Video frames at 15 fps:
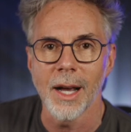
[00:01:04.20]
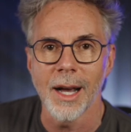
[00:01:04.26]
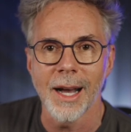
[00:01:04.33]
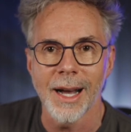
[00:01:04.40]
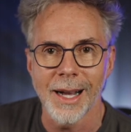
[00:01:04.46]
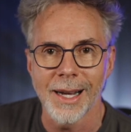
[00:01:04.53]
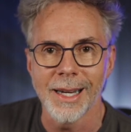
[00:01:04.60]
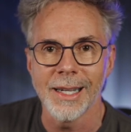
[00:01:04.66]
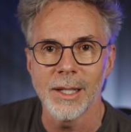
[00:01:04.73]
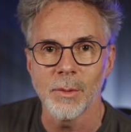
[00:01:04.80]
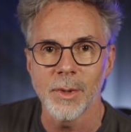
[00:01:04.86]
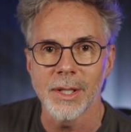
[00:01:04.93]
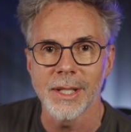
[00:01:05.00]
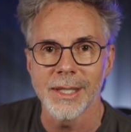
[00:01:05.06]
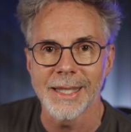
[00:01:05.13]
and hide,
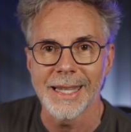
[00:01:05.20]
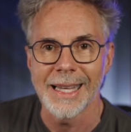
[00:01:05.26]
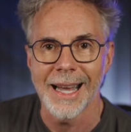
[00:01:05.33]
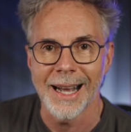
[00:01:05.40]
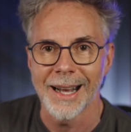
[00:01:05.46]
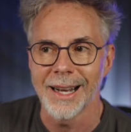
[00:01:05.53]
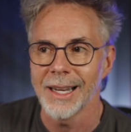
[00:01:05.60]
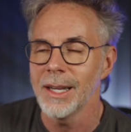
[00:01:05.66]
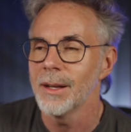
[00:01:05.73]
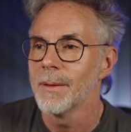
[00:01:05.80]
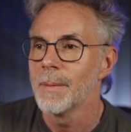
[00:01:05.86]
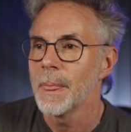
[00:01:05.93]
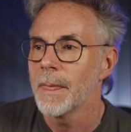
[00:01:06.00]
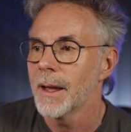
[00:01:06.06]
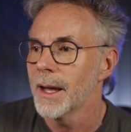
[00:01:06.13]
which is the eye,
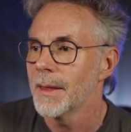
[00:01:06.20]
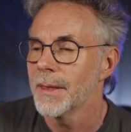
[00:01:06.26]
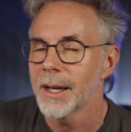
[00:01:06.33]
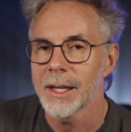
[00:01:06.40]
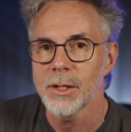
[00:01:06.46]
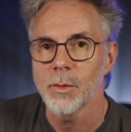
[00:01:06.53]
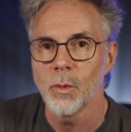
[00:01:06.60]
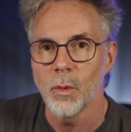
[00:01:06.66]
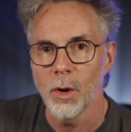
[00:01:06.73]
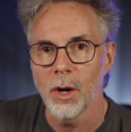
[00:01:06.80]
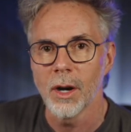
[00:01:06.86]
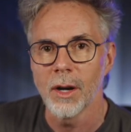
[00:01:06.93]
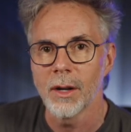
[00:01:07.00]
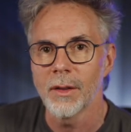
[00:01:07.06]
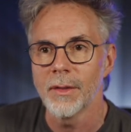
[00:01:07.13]
and that's
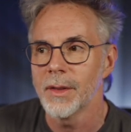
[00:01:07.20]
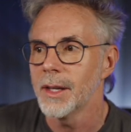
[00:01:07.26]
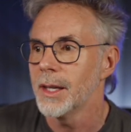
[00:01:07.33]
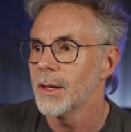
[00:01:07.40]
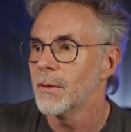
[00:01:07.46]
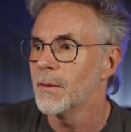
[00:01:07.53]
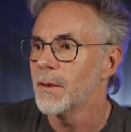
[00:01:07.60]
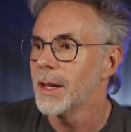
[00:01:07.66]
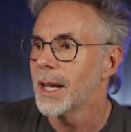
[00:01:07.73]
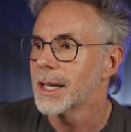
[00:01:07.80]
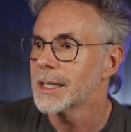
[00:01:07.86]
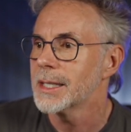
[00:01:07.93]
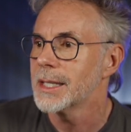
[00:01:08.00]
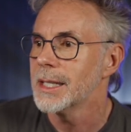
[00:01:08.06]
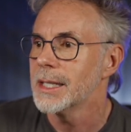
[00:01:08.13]
where the
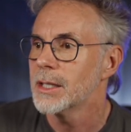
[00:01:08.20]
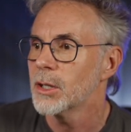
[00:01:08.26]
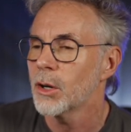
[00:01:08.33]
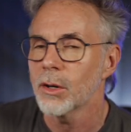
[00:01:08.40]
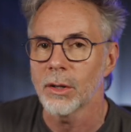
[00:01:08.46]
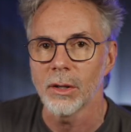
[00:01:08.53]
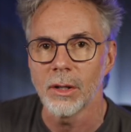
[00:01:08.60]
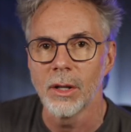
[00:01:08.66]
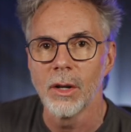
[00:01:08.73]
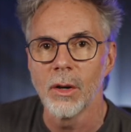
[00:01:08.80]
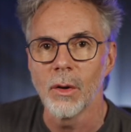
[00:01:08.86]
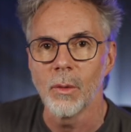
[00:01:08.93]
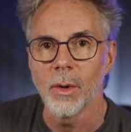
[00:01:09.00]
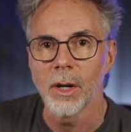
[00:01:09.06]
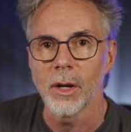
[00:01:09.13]
VSD toggle
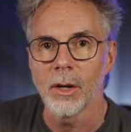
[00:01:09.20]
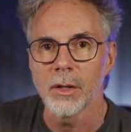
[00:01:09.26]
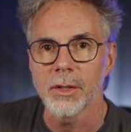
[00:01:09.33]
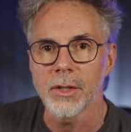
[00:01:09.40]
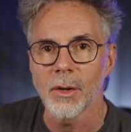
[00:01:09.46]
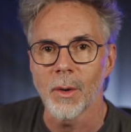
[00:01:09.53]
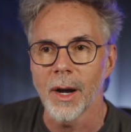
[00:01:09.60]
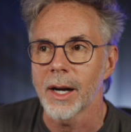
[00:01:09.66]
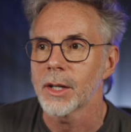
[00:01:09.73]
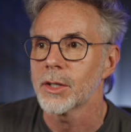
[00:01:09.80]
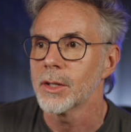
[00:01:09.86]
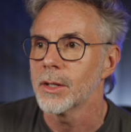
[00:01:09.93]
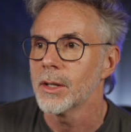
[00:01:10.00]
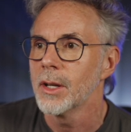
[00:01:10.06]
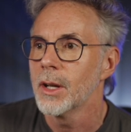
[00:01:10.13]
will also
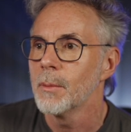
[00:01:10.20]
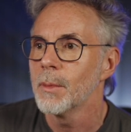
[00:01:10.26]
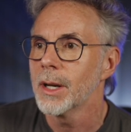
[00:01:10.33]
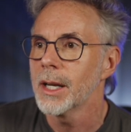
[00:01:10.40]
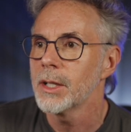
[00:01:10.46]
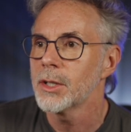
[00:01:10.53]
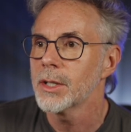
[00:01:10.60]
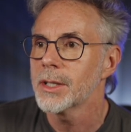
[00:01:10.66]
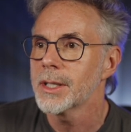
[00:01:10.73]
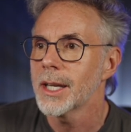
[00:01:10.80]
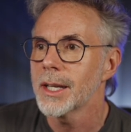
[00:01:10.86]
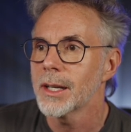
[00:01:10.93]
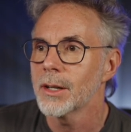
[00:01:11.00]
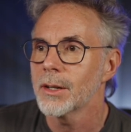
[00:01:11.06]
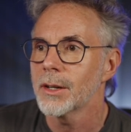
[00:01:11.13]
action. But let's just
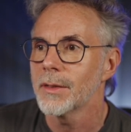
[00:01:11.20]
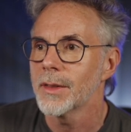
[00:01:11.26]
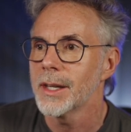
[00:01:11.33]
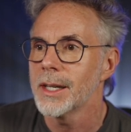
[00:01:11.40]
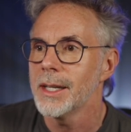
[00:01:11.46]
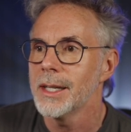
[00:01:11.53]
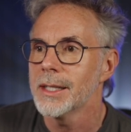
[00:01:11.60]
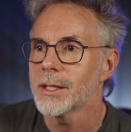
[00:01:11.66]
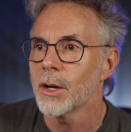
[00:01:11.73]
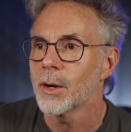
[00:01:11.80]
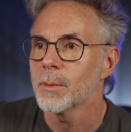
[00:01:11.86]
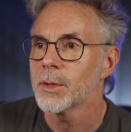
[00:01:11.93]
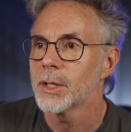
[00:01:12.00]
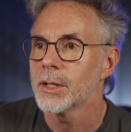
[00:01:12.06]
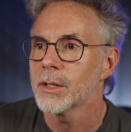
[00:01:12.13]
take a look at these
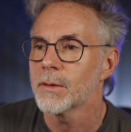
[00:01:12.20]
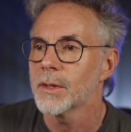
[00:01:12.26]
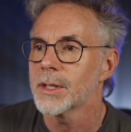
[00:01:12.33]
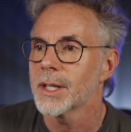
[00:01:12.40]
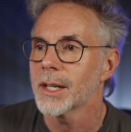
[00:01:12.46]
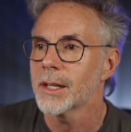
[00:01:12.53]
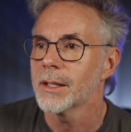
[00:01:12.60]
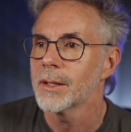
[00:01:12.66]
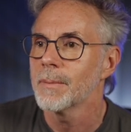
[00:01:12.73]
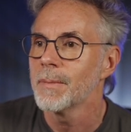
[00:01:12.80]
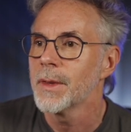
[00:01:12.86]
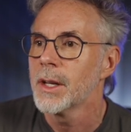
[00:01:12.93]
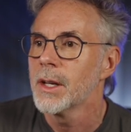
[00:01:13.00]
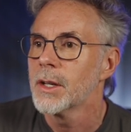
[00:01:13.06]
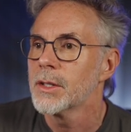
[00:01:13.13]
options for a second.
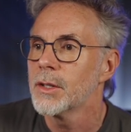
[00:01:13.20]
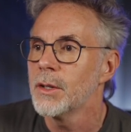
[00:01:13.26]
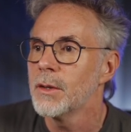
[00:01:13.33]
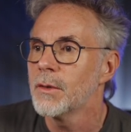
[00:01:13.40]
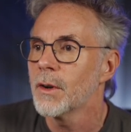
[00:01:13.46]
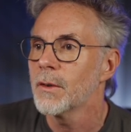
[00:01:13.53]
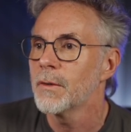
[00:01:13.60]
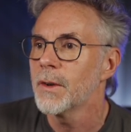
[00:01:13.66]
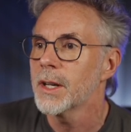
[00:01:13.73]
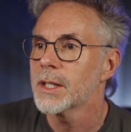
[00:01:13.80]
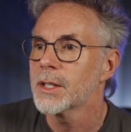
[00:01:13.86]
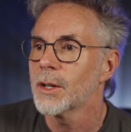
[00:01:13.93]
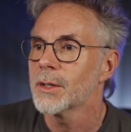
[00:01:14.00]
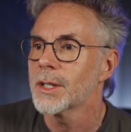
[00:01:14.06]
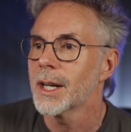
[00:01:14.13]
So you've got
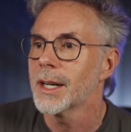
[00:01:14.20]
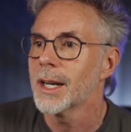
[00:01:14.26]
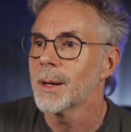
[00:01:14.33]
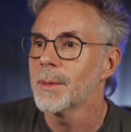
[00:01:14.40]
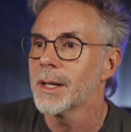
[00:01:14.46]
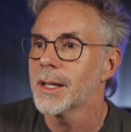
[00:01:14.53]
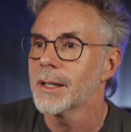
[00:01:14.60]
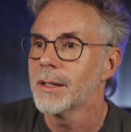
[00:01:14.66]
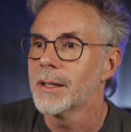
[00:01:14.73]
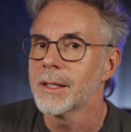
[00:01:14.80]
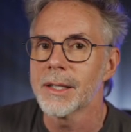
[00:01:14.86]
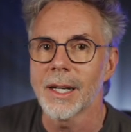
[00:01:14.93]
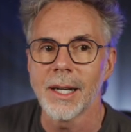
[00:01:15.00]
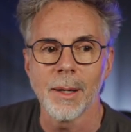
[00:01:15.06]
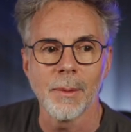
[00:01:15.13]
fixed or dynamic.
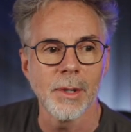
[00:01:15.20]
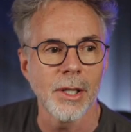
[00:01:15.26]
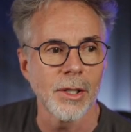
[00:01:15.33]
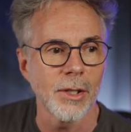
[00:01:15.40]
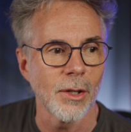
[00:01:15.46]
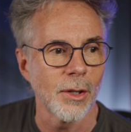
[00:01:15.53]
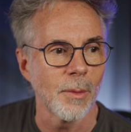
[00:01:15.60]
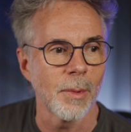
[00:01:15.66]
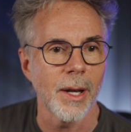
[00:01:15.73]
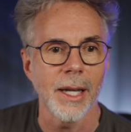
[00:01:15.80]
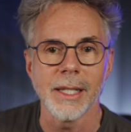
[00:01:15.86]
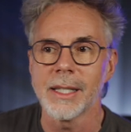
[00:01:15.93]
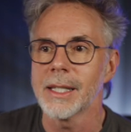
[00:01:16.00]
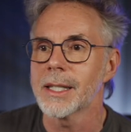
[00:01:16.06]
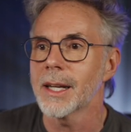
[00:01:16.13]
Dynamic is going to
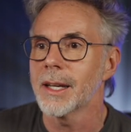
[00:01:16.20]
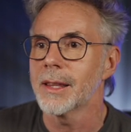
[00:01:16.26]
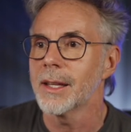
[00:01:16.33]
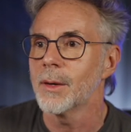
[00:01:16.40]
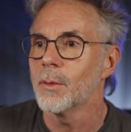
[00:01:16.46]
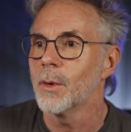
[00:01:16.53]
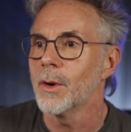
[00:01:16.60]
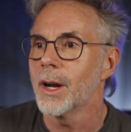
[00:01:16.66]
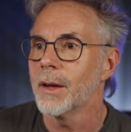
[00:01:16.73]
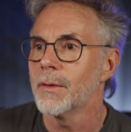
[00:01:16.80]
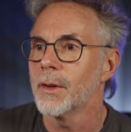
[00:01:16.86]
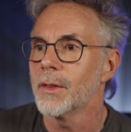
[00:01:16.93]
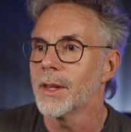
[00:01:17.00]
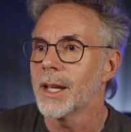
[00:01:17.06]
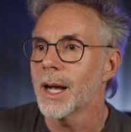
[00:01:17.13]
place it, I think,
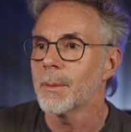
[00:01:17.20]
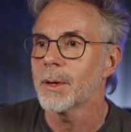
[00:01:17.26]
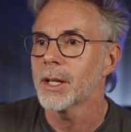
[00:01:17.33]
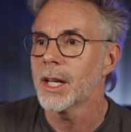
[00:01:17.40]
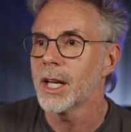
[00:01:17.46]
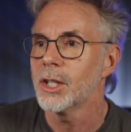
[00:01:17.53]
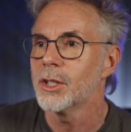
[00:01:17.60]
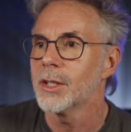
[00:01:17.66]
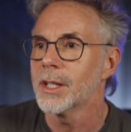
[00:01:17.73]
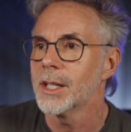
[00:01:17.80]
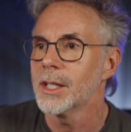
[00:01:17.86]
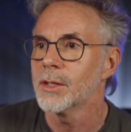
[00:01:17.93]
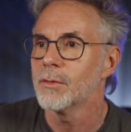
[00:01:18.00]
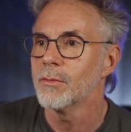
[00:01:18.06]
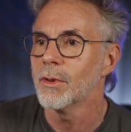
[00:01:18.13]
wherever the application
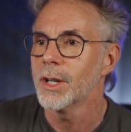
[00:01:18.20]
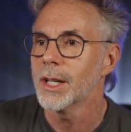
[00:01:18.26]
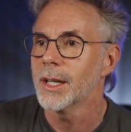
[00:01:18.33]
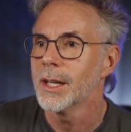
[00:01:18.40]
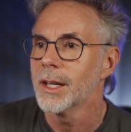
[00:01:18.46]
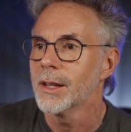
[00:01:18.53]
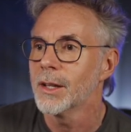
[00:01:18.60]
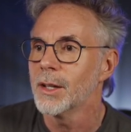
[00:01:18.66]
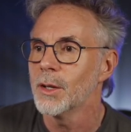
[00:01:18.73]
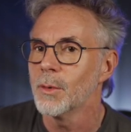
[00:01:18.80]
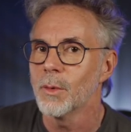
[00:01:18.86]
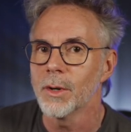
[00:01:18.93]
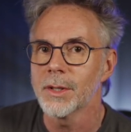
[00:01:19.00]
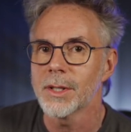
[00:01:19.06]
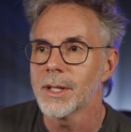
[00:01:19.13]
is running that you
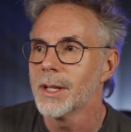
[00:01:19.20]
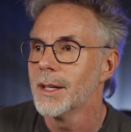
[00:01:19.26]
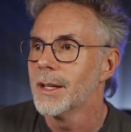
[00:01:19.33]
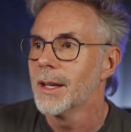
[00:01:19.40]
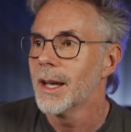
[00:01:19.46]
want,